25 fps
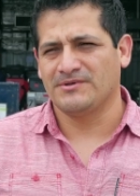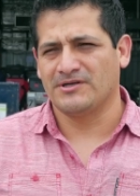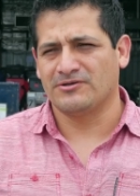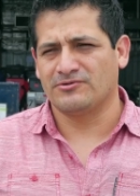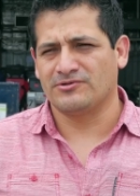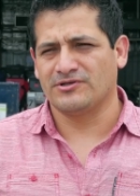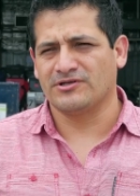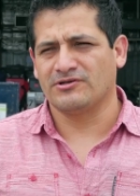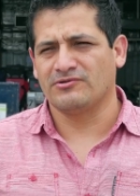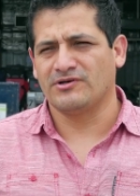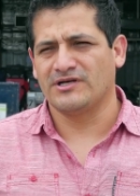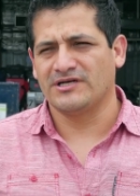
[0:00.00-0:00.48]
our
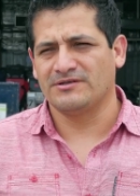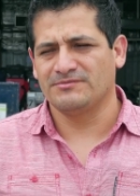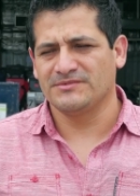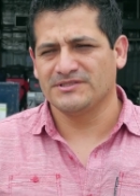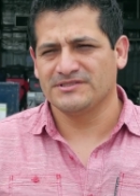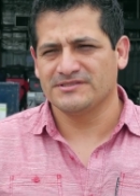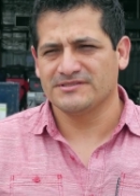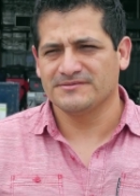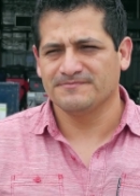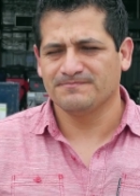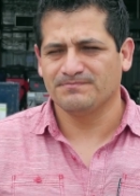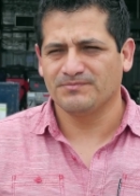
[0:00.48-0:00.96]

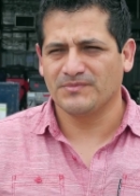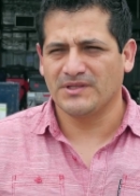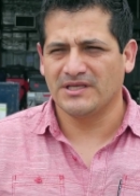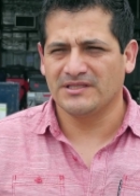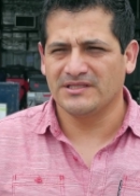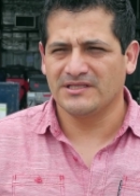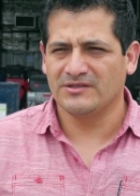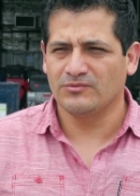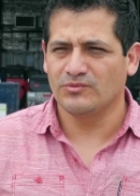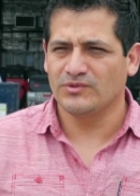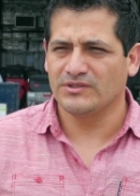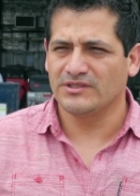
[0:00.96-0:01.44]
requirements,
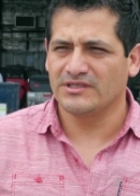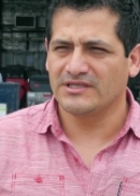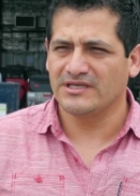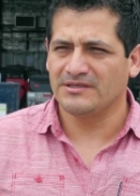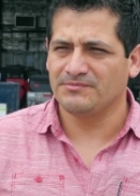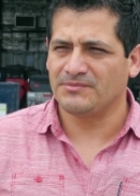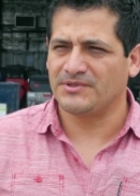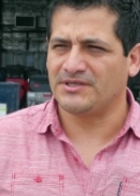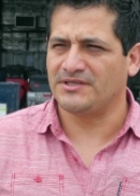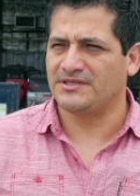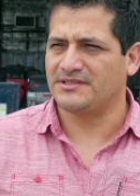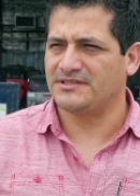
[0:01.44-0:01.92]
and then we
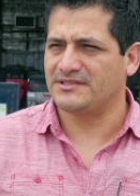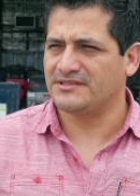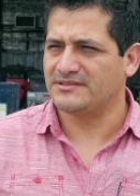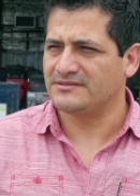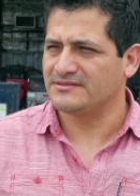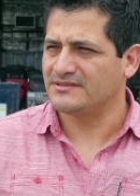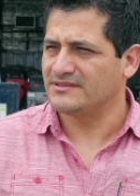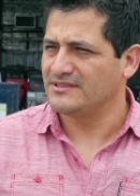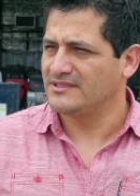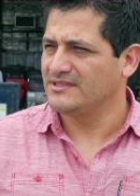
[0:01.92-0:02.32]
come here